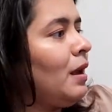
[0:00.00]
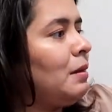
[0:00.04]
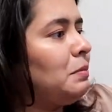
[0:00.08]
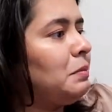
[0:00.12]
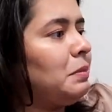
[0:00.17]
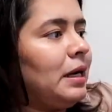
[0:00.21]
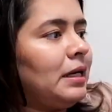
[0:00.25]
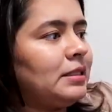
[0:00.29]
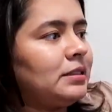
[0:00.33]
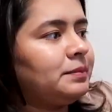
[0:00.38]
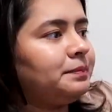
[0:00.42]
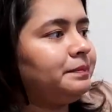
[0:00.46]

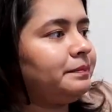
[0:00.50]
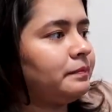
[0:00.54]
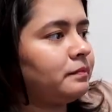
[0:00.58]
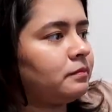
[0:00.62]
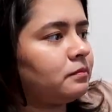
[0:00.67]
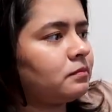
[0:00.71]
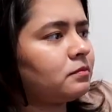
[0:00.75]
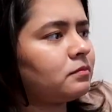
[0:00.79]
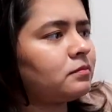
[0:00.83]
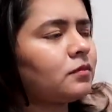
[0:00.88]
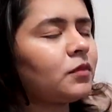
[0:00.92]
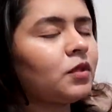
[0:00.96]
But
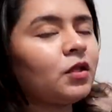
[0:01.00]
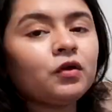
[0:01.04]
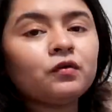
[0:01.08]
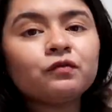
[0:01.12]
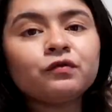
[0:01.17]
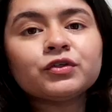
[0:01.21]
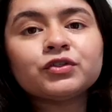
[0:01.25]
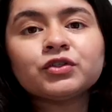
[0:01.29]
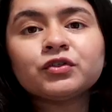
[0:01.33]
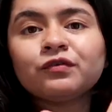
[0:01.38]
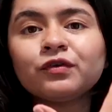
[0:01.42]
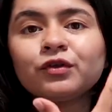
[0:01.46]

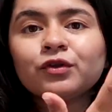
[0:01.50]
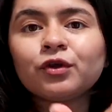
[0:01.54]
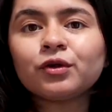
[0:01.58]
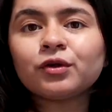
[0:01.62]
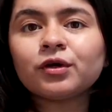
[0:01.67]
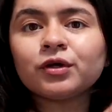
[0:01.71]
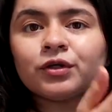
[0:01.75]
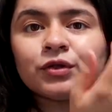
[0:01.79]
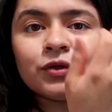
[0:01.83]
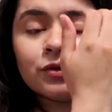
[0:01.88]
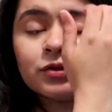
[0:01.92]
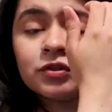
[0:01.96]
first of all, not
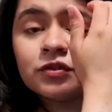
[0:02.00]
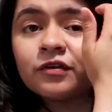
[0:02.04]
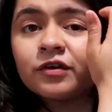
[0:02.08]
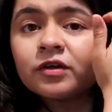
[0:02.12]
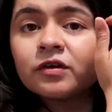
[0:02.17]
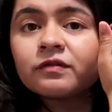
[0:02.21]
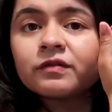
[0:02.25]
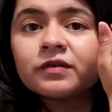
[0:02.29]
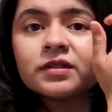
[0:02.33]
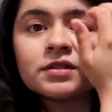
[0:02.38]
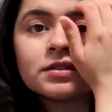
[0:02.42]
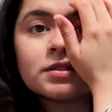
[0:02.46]
a huge fan
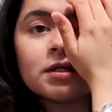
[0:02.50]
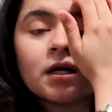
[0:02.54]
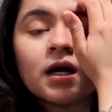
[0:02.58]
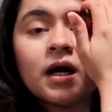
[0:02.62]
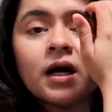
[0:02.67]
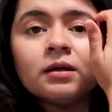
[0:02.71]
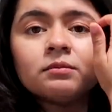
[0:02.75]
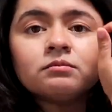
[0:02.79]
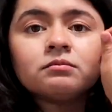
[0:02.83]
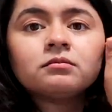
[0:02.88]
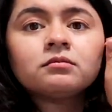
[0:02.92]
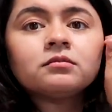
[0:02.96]
of this
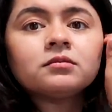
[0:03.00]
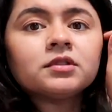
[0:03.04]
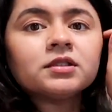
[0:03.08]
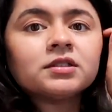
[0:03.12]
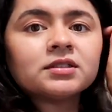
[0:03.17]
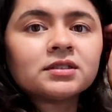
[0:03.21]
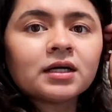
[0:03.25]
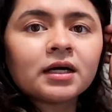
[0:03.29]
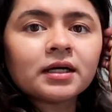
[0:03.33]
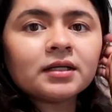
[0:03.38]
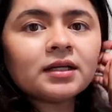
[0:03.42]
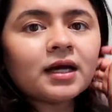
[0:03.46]

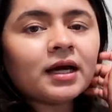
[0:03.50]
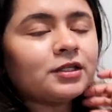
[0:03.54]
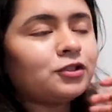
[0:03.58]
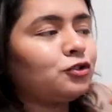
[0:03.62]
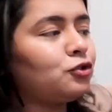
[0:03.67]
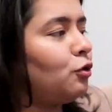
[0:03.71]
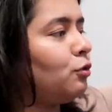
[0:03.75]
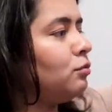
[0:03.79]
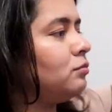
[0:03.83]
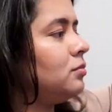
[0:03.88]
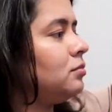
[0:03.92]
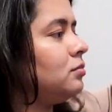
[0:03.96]
design. I
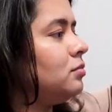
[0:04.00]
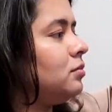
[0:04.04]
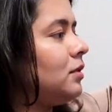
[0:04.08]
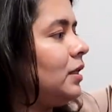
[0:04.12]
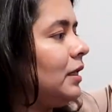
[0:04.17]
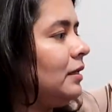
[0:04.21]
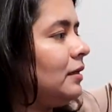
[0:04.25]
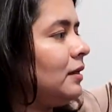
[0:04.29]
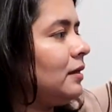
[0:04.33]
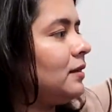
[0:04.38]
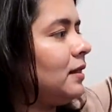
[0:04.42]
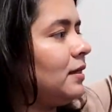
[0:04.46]
don't
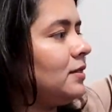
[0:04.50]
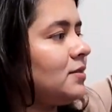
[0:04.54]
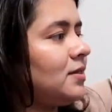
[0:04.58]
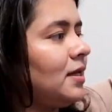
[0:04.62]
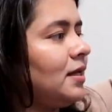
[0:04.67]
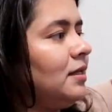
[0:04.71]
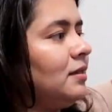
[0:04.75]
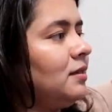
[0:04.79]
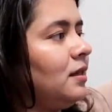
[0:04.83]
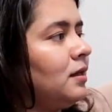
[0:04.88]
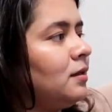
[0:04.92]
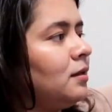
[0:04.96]
think there's
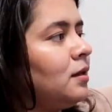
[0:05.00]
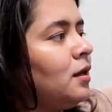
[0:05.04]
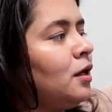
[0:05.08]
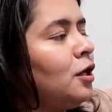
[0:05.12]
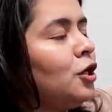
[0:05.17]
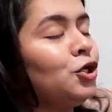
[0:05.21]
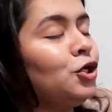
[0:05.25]
anything